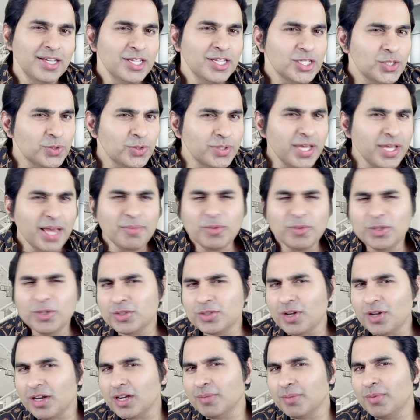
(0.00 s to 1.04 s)
Today I'm going to
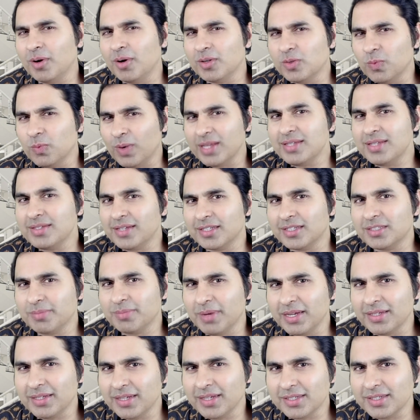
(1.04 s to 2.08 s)
talk about one such
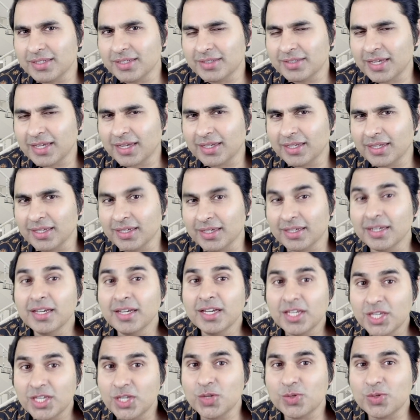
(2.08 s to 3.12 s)
meditation technique,
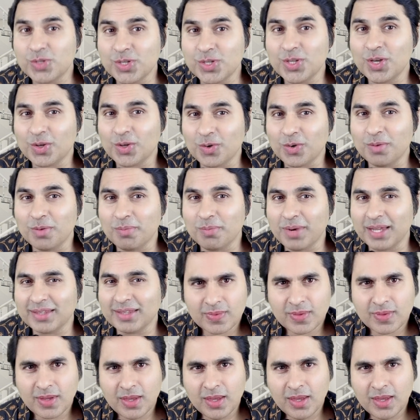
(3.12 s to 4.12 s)
using your own breath.